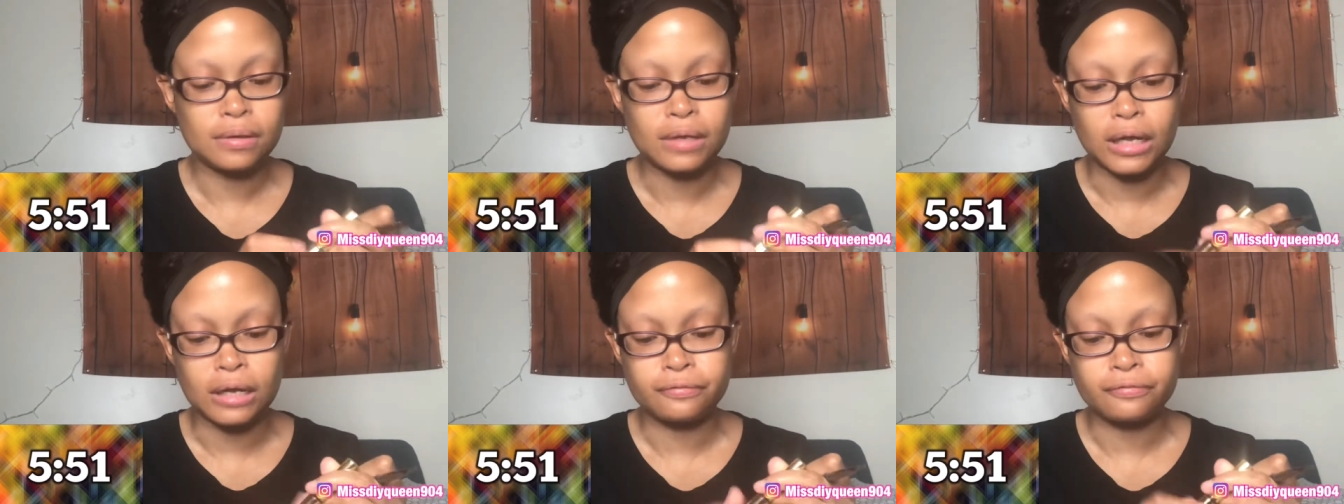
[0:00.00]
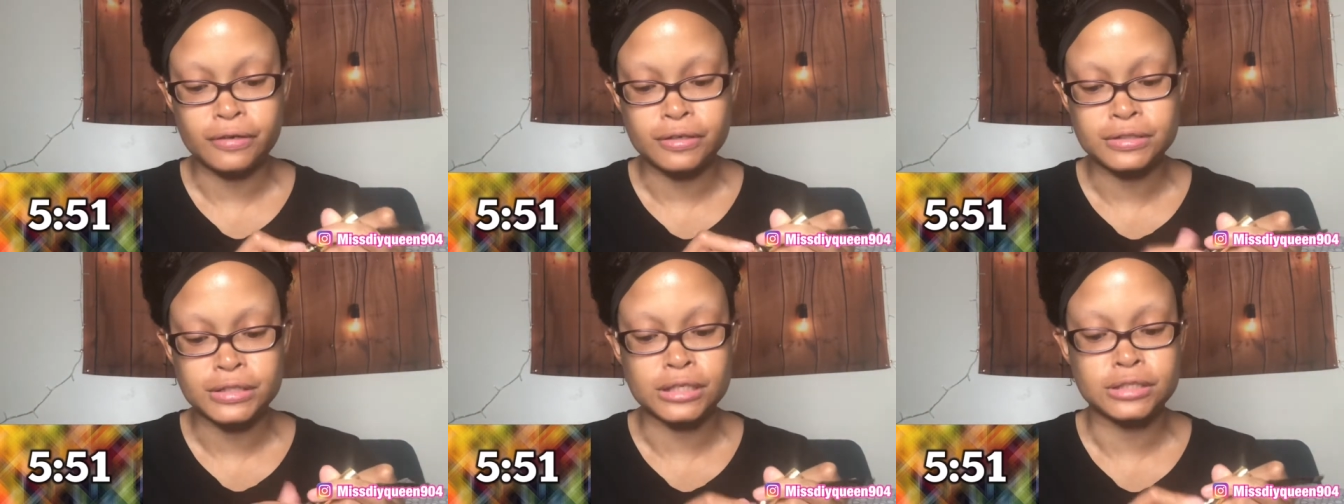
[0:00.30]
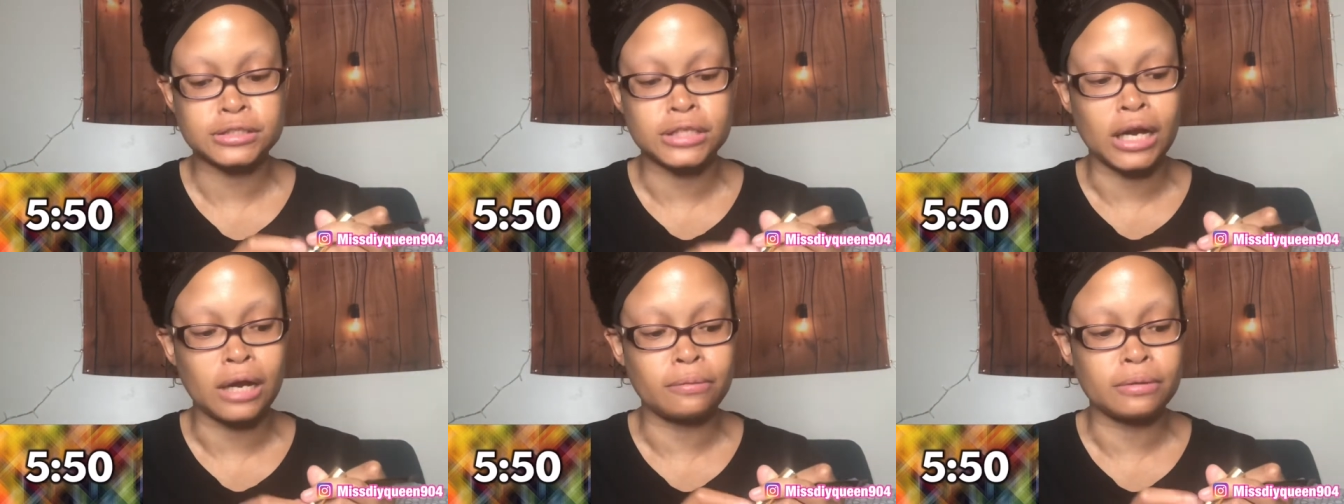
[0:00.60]
At first I
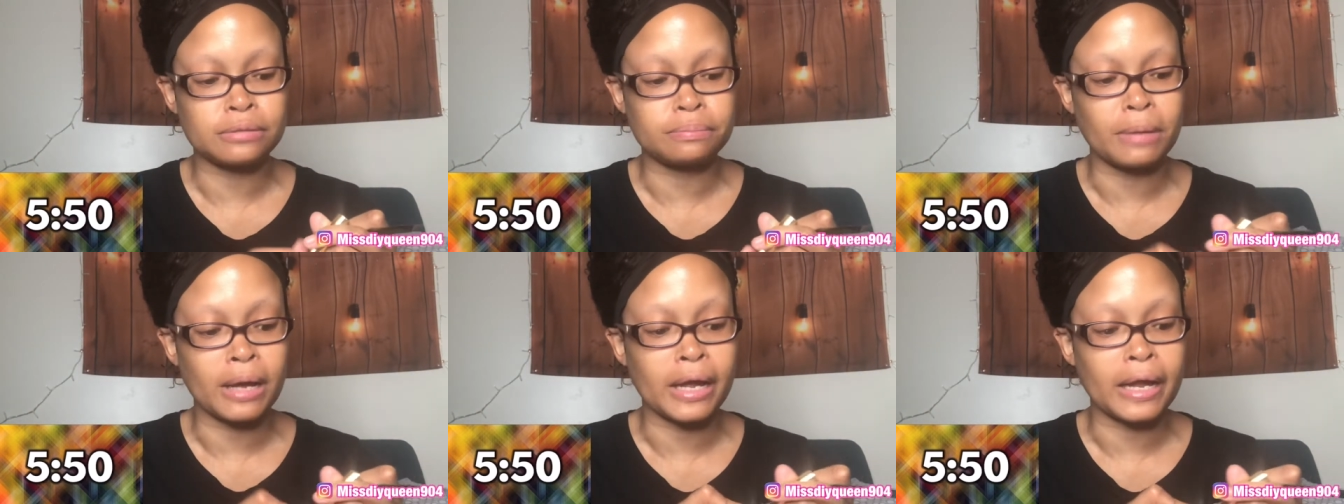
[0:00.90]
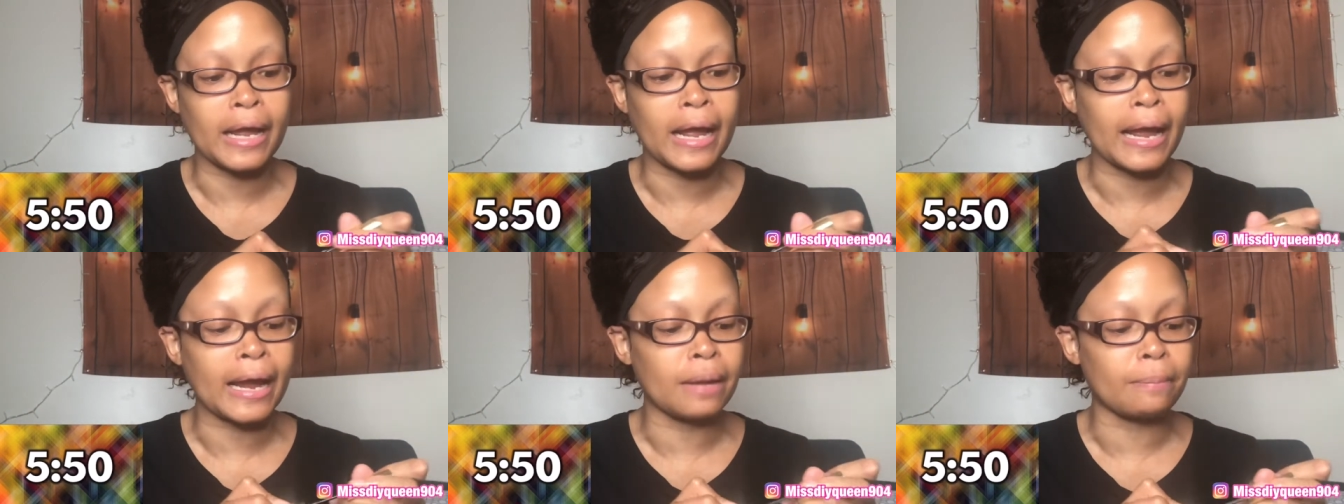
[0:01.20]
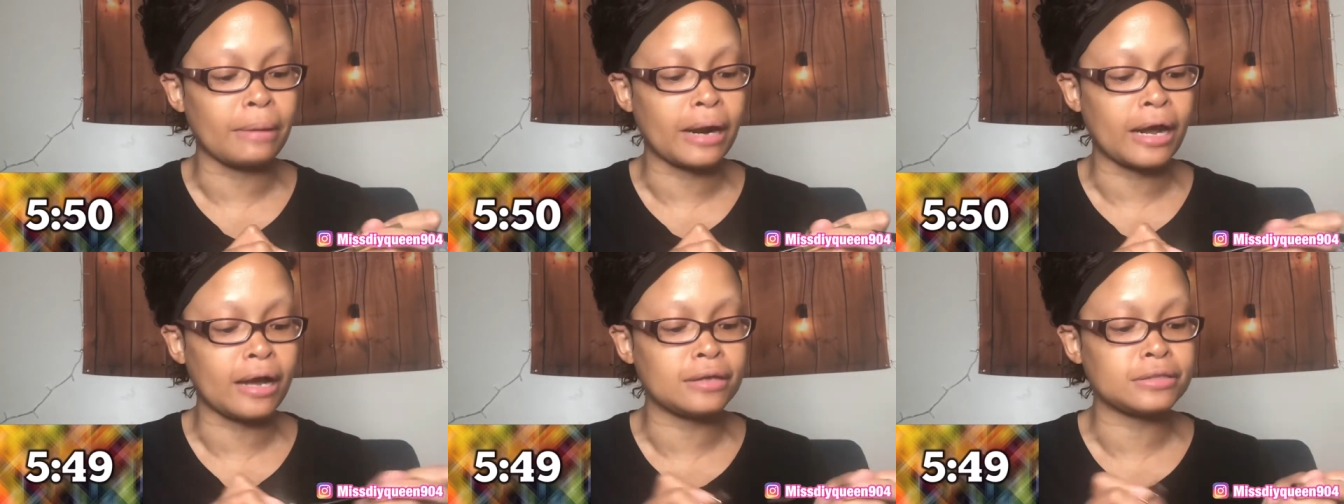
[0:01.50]
start with my
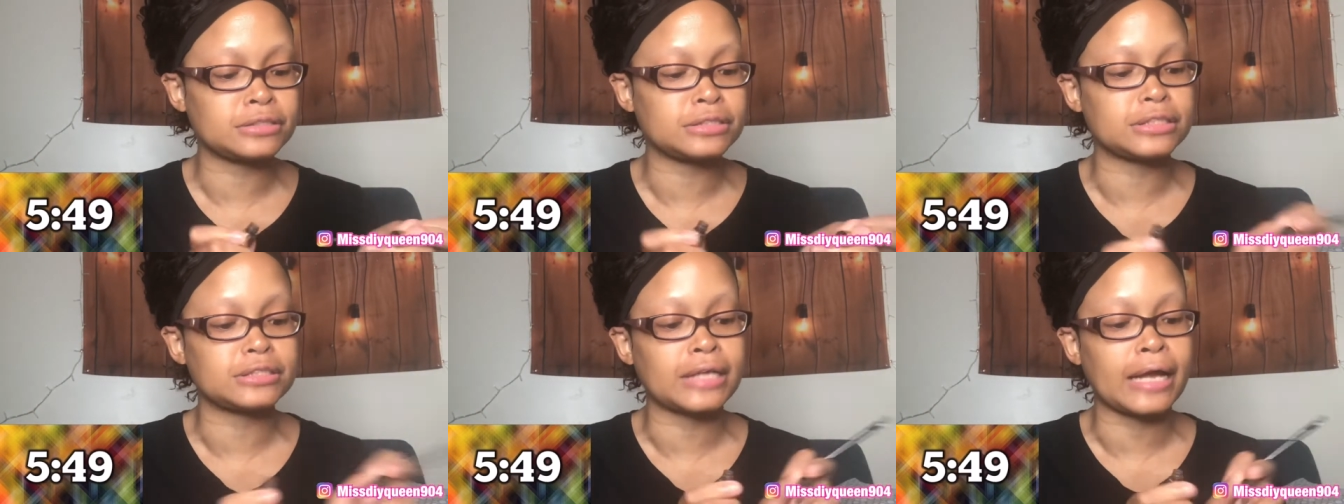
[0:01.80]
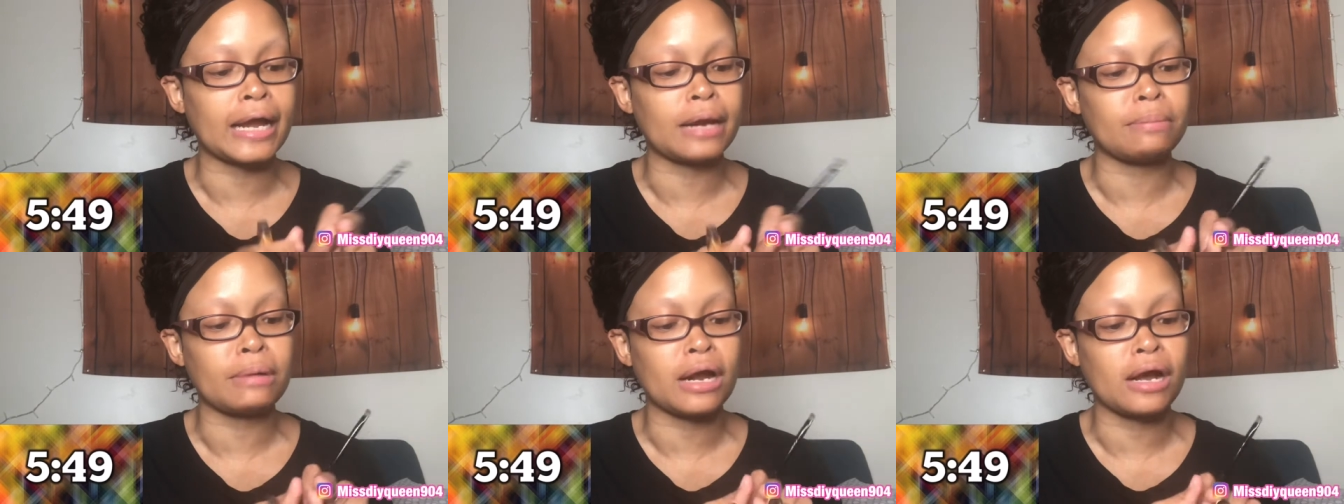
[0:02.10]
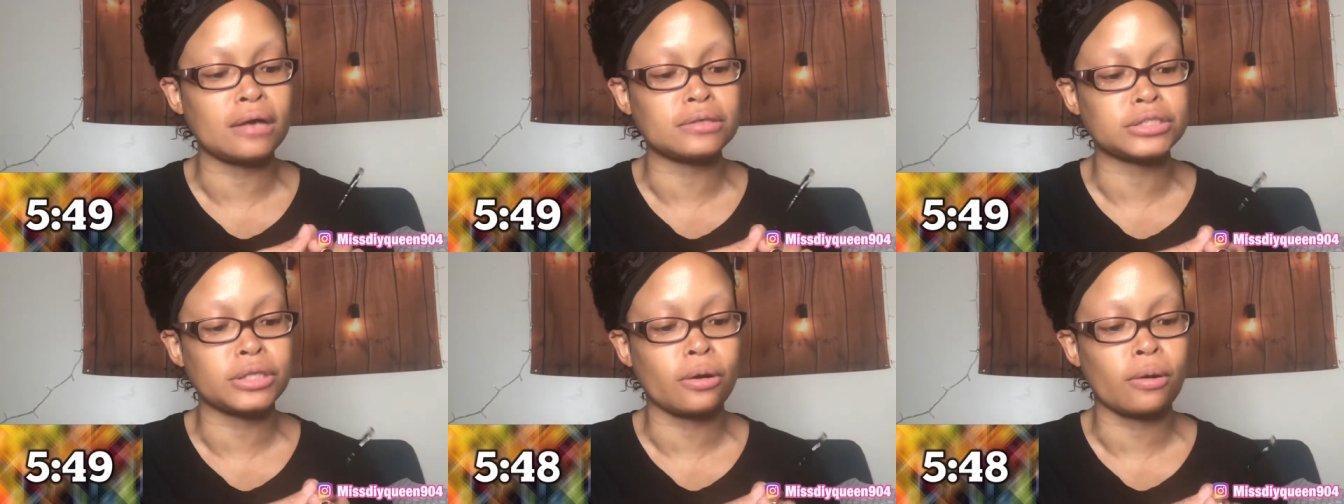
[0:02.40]
eyebrows because
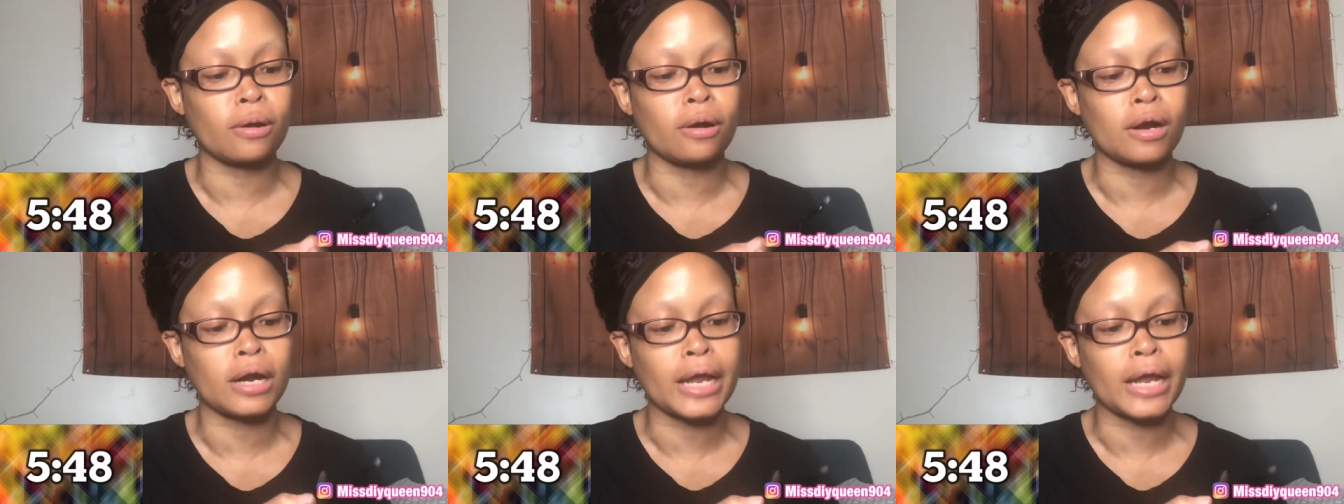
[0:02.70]
eyebrows are